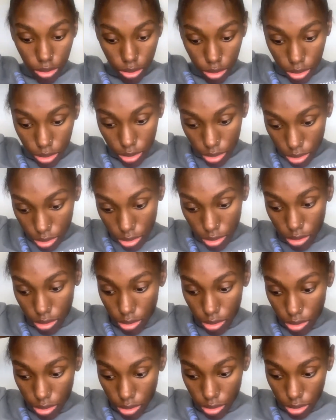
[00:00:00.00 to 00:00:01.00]
Like I added the
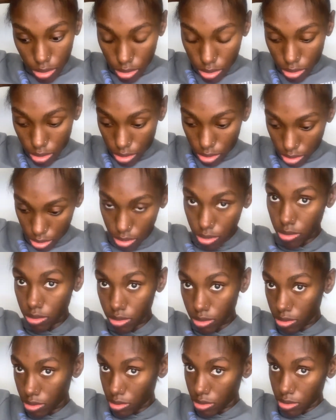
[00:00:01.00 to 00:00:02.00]
rubber band, so it kind
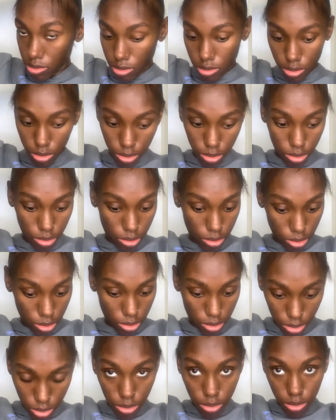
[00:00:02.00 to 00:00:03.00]
of like if it's
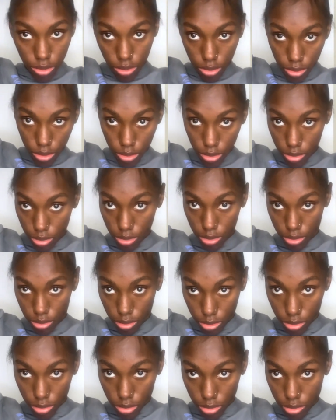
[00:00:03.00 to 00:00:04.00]
making the flyaways
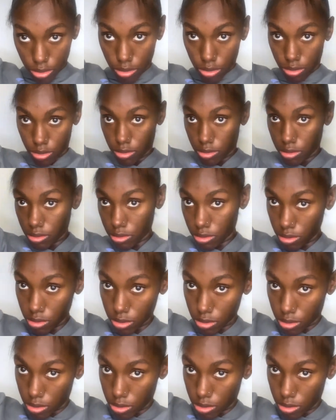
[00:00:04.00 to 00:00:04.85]
like stick together.